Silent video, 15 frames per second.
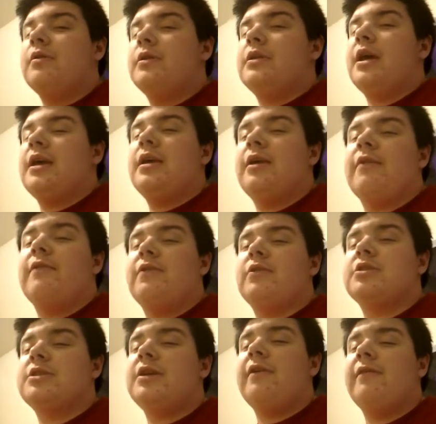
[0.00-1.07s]
take care of
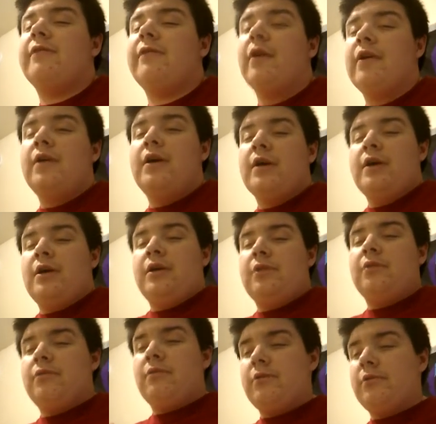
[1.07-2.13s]
yourself.
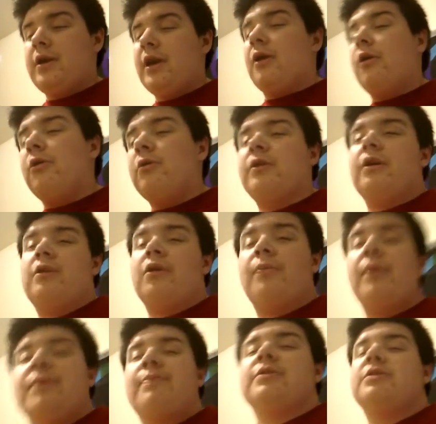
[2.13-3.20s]
You can't hold other
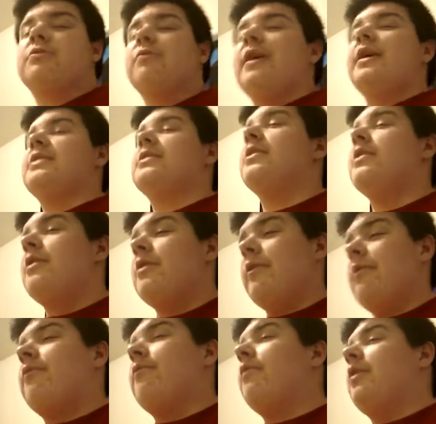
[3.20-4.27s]
people's weight
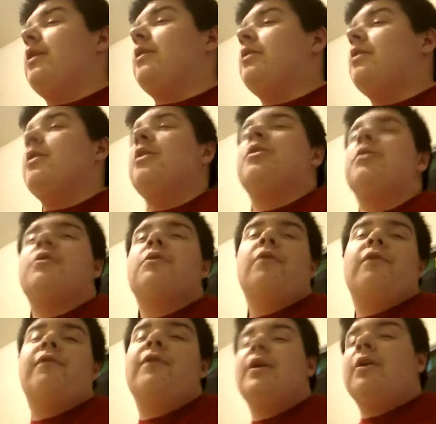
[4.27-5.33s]
when your
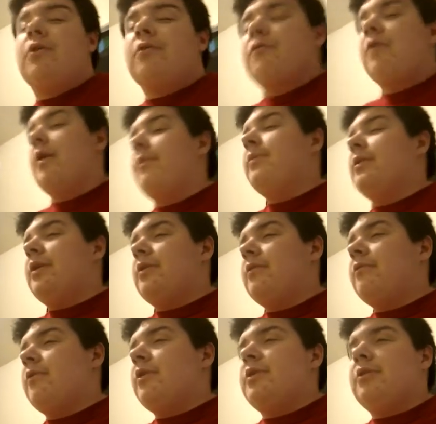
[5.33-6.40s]
feet are wobbly
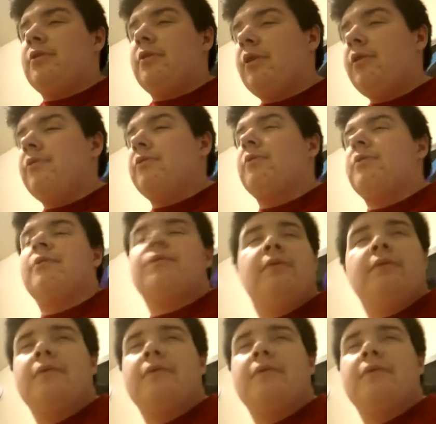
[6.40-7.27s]
with your own.